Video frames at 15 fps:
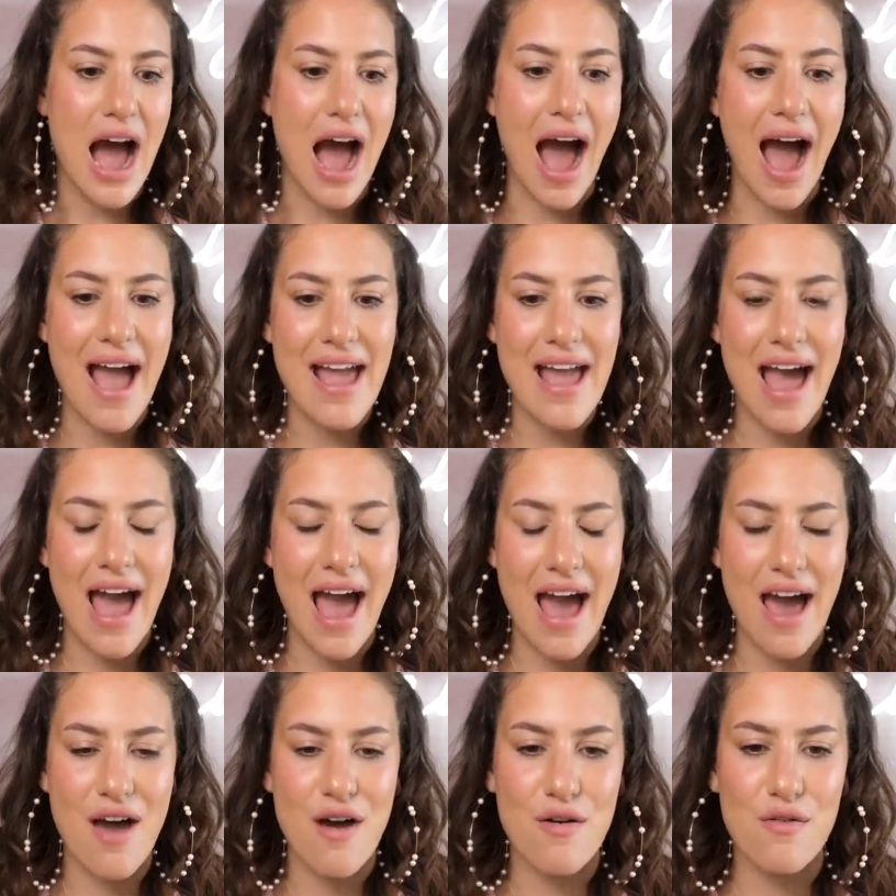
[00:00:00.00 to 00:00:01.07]
I
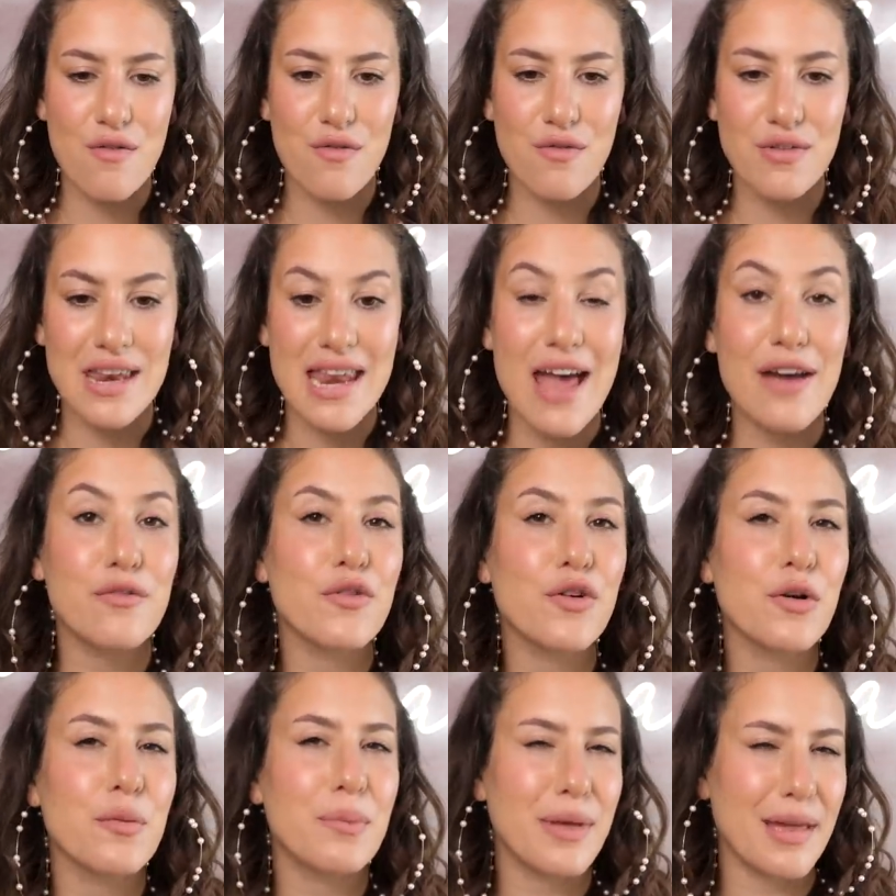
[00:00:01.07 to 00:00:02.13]
have
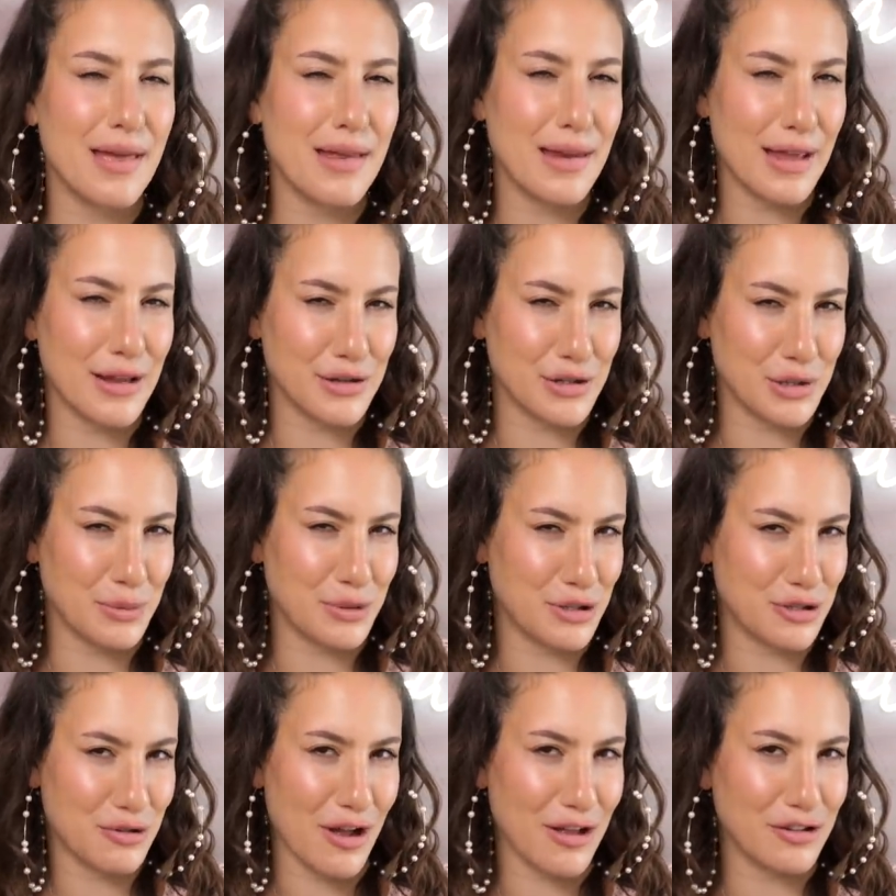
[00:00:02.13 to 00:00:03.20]
never been into
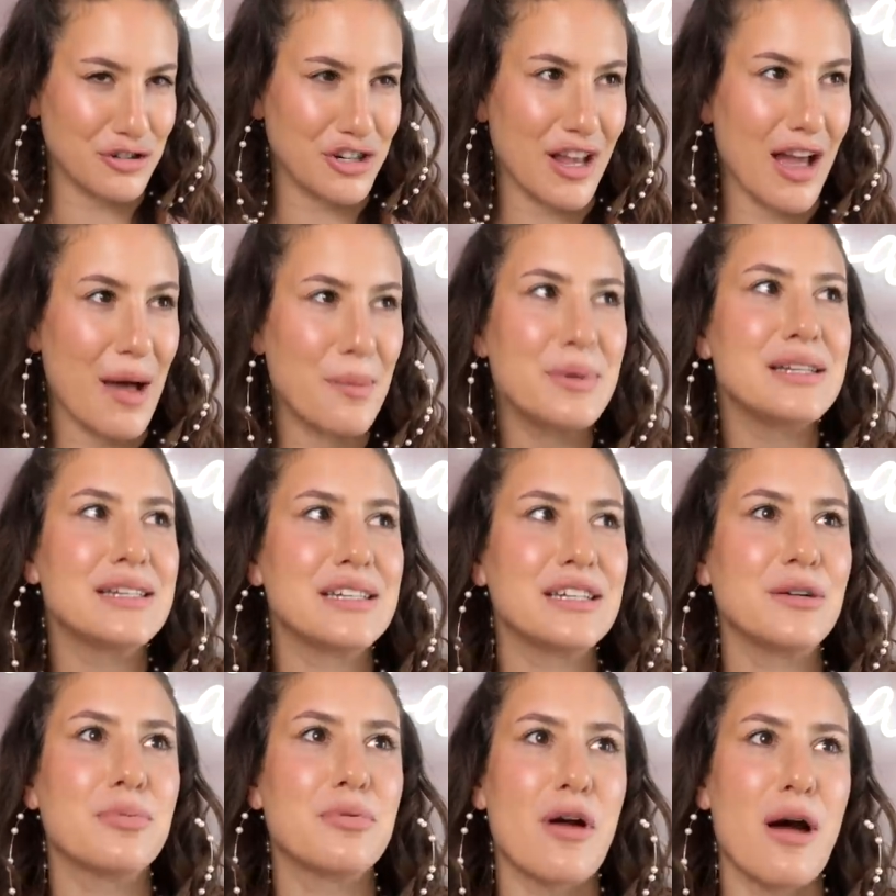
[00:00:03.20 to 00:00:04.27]
astrology up
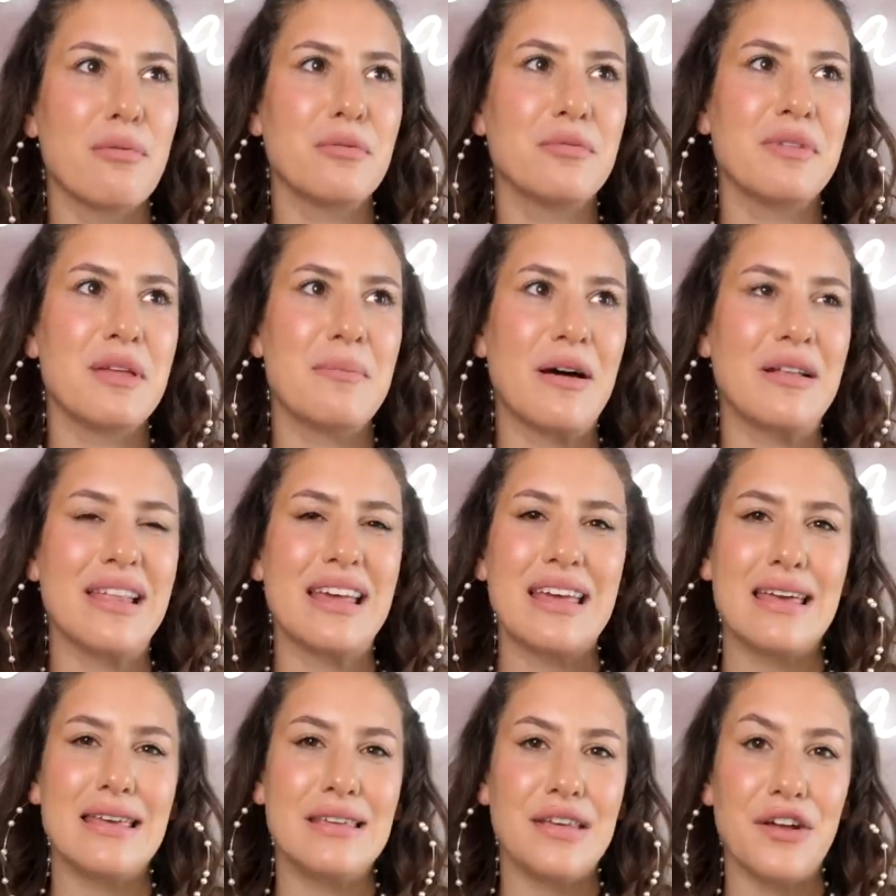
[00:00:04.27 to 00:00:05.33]
until probably about like
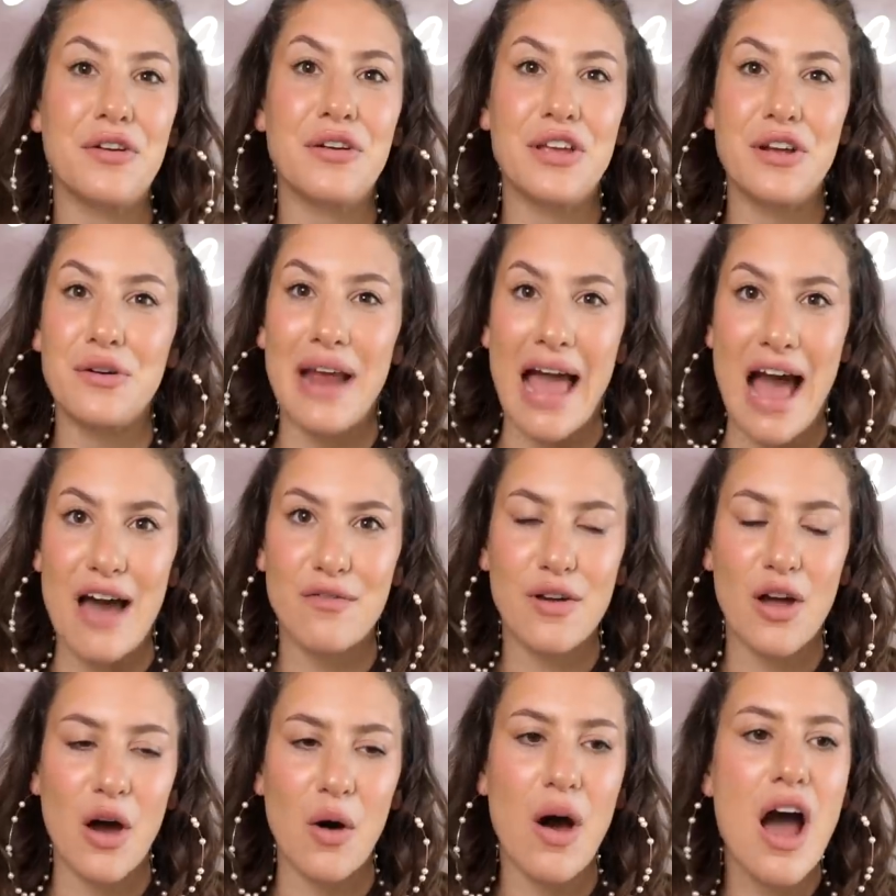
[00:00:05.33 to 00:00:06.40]
a year, year and a half
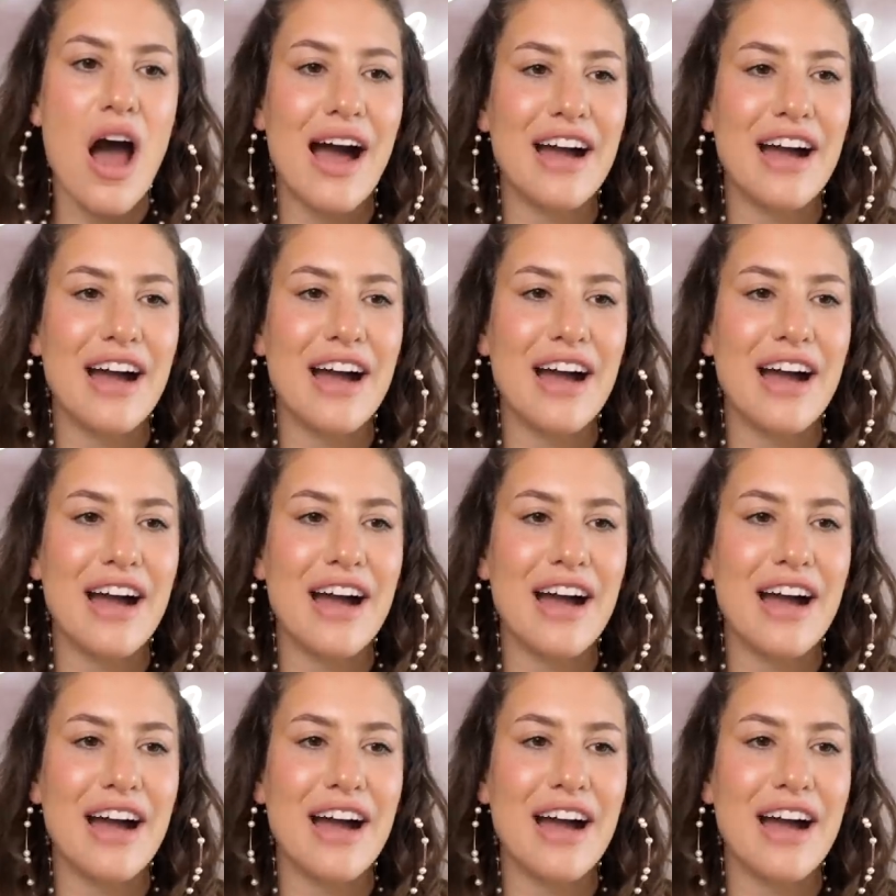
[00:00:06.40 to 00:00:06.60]
ago.